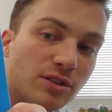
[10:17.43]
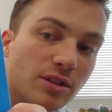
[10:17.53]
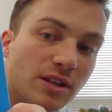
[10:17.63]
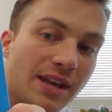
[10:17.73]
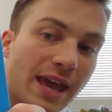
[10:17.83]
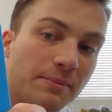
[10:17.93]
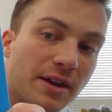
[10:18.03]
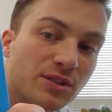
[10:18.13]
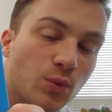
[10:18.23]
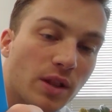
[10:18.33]
So the name
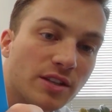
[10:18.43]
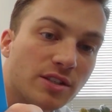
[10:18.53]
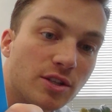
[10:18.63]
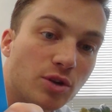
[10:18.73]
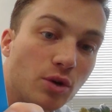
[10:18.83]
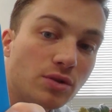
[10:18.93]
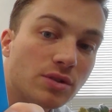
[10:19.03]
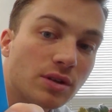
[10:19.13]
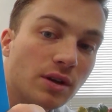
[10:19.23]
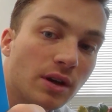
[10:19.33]
as well as the
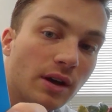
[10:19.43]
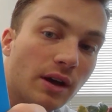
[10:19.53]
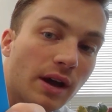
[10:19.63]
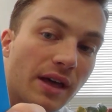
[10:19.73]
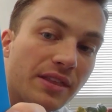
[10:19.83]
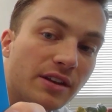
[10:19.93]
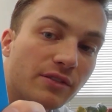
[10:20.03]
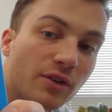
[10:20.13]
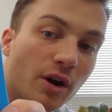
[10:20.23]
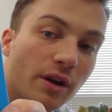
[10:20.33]
dose, and then
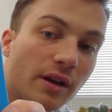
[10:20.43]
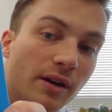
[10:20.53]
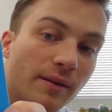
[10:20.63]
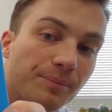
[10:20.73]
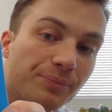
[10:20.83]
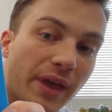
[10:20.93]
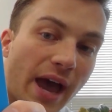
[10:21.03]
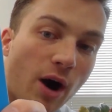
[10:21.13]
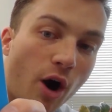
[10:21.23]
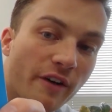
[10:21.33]
you've got
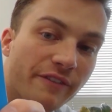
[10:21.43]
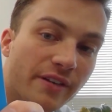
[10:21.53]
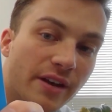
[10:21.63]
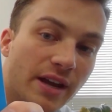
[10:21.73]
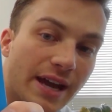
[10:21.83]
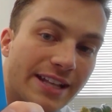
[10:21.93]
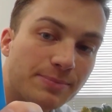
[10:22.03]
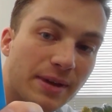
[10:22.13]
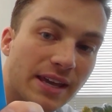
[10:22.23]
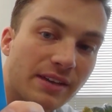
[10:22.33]
how often
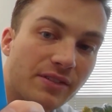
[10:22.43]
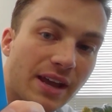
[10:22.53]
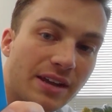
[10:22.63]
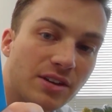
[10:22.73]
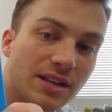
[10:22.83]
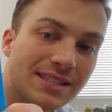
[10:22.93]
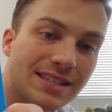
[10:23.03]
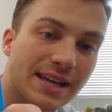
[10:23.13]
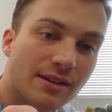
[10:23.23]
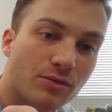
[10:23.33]
it's being given, and you can
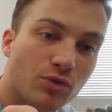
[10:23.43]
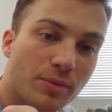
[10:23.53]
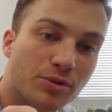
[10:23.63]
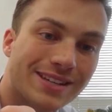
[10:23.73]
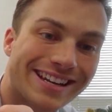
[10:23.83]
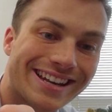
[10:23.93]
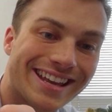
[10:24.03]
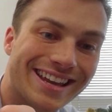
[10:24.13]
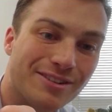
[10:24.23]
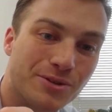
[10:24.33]
see it represented
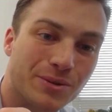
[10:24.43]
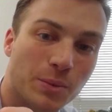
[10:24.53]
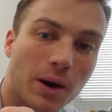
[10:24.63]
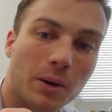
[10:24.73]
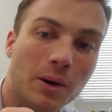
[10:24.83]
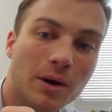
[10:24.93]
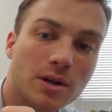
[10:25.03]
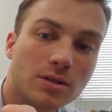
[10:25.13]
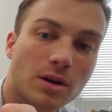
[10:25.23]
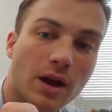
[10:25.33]
here as well.
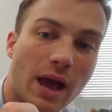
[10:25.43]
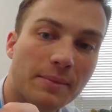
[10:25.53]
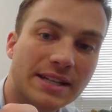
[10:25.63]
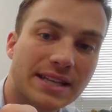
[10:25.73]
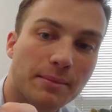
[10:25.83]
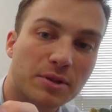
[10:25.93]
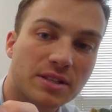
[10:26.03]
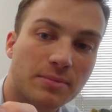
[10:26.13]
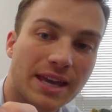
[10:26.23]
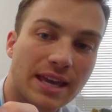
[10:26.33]
So how many
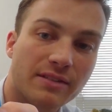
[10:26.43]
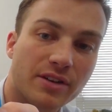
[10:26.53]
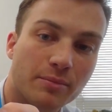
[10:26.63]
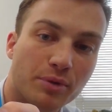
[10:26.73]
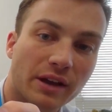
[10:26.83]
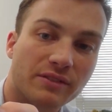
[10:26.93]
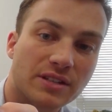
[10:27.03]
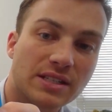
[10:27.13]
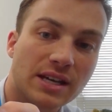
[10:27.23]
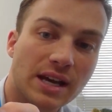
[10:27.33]
tablets are being given at
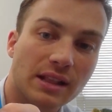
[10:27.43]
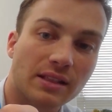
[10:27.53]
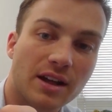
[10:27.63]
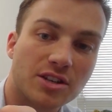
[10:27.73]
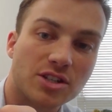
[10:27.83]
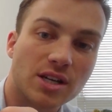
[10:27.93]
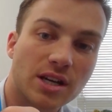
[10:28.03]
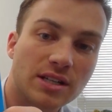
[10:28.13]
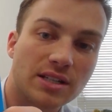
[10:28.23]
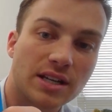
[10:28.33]
breakfast, lunch,
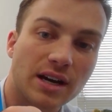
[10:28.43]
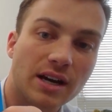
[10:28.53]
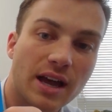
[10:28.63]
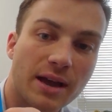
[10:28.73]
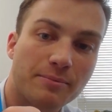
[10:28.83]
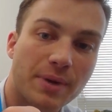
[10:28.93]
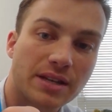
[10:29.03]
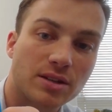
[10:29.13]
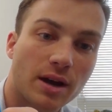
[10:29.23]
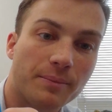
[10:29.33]
dinner, and
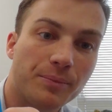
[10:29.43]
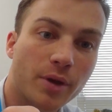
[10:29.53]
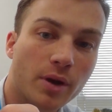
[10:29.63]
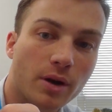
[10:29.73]
bedtime.